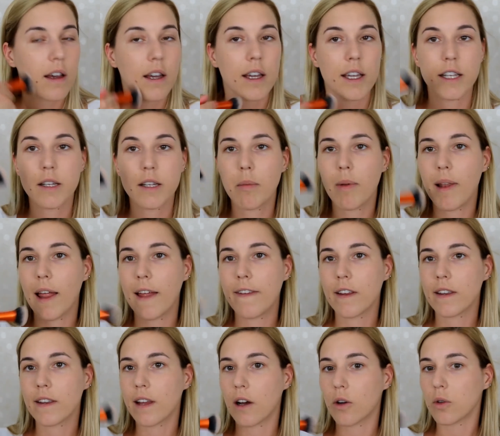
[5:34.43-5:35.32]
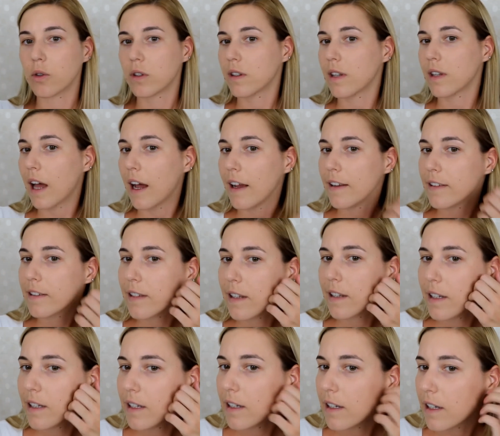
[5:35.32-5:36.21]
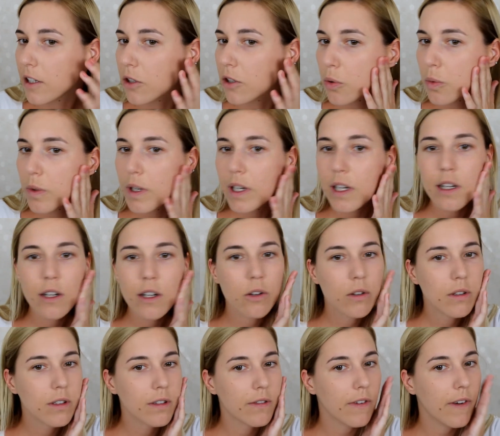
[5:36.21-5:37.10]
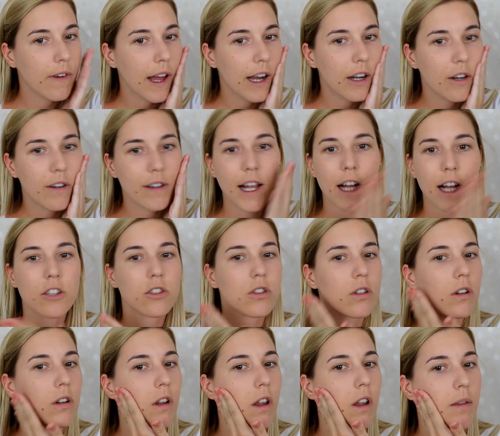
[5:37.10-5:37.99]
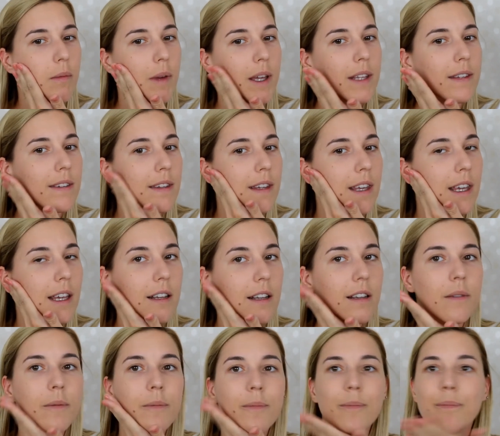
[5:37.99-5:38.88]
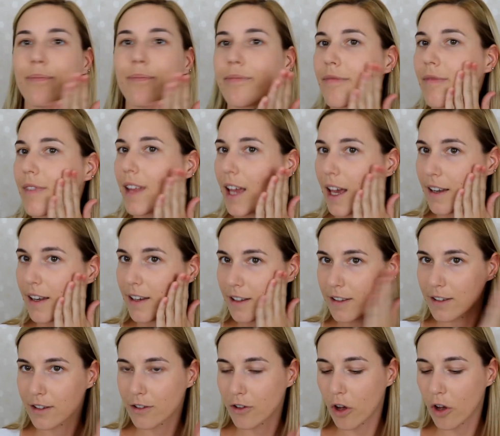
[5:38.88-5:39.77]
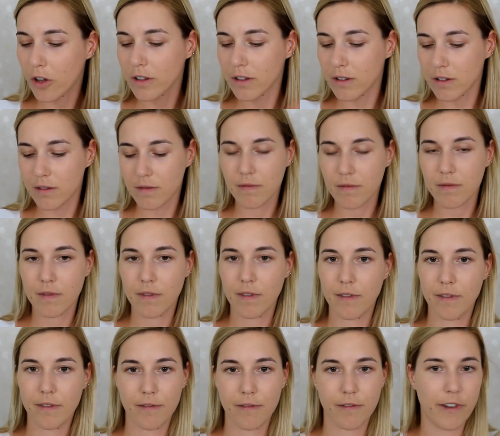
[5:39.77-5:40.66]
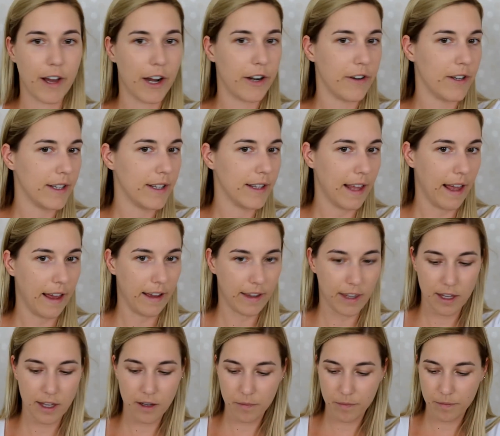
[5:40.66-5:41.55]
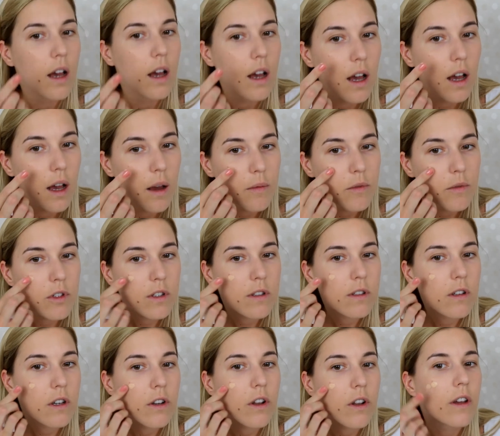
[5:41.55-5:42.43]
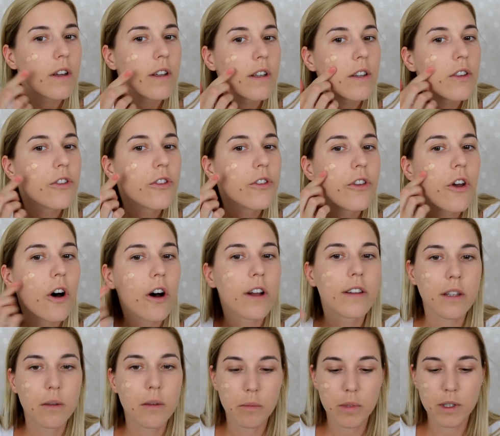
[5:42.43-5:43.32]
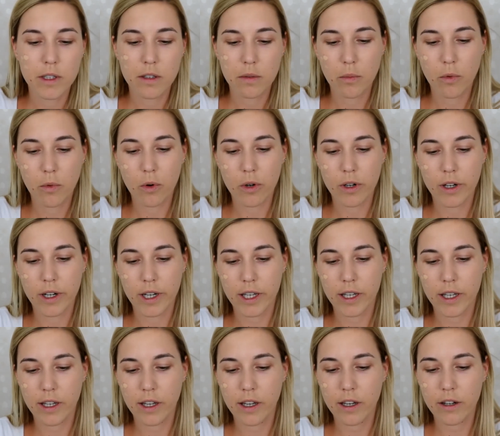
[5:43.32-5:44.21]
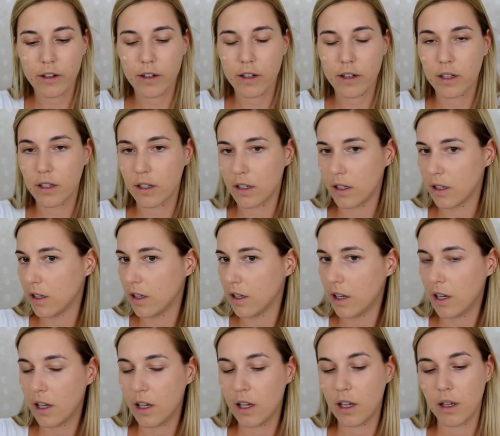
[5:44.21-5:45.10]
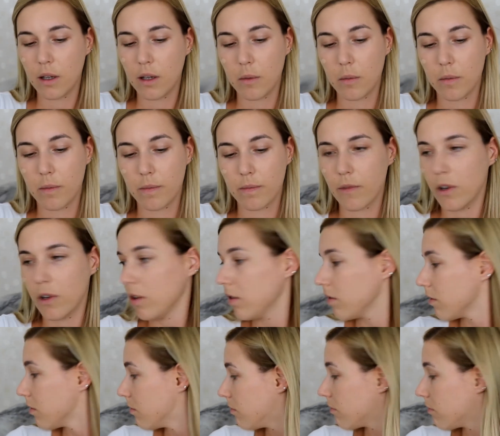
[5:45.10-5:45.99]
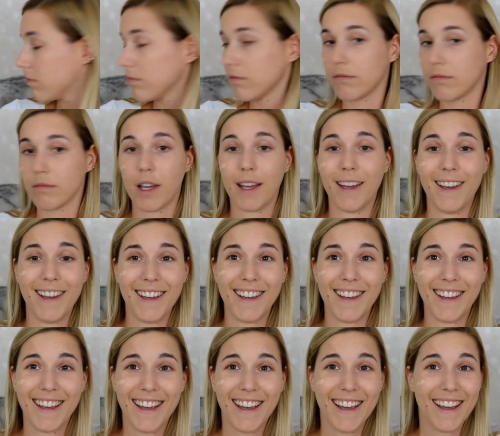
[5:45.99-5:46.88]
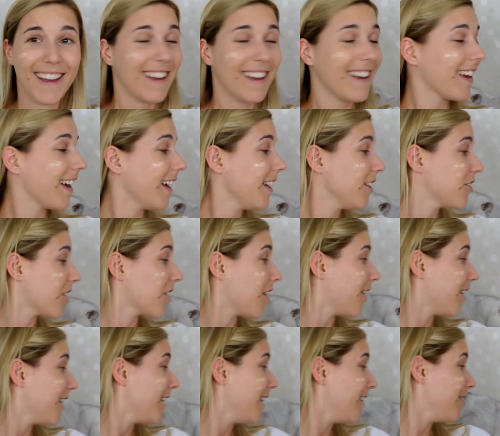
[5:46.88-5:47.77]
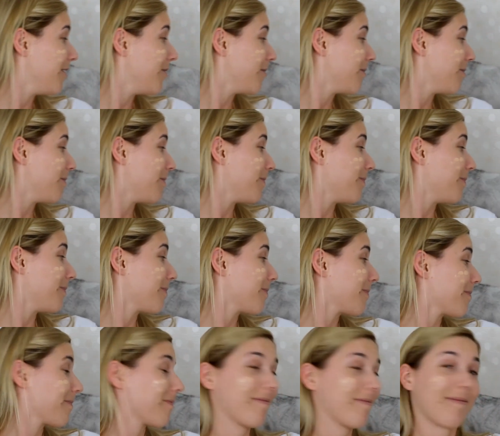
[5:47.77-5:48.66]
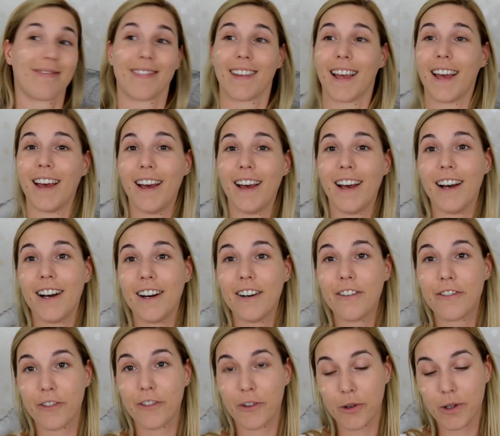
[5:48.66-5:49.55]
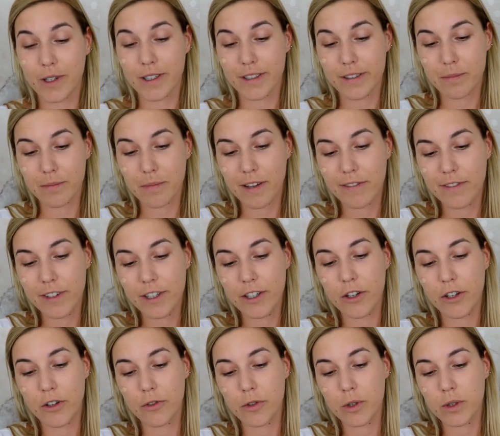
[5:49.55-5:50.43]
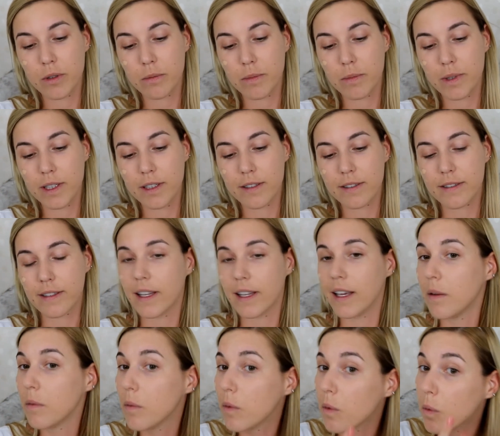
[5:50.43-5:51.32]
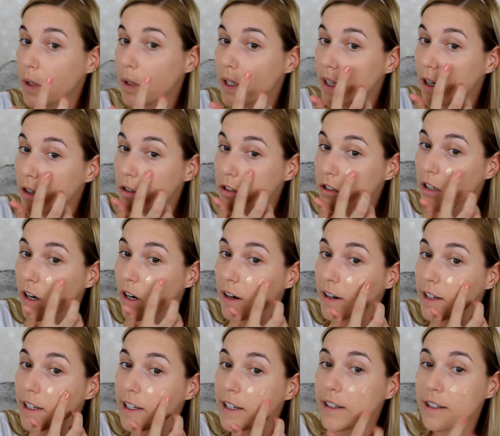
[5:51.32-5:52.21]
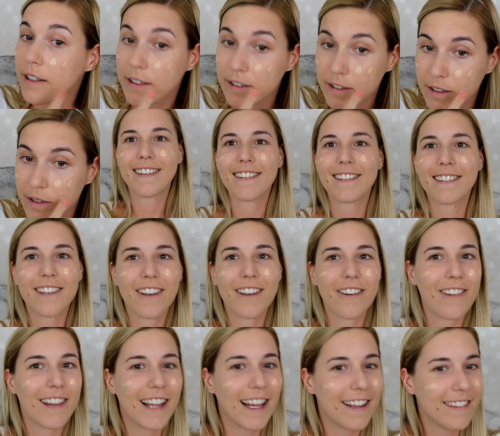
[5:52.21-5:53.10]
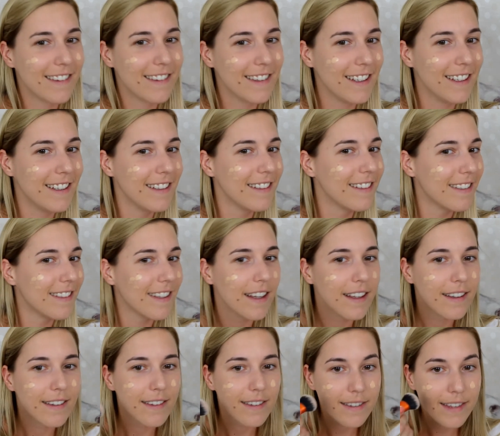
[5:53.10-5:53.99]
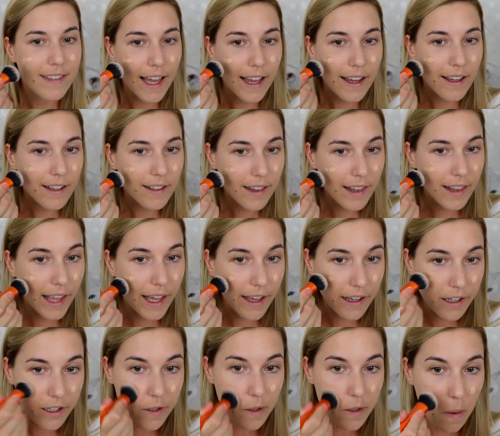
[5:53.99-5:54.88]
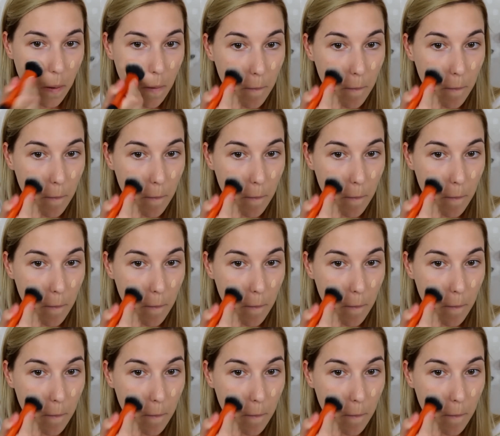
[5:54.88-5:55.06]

It blended out nicely, it really looks very natural on my skin and it's not very tacky. I'm just gonna dot a bit more here. Oh, hey Charlie! Of course, my video wouldn't be the same without Charlie in it. So let's see this second layer.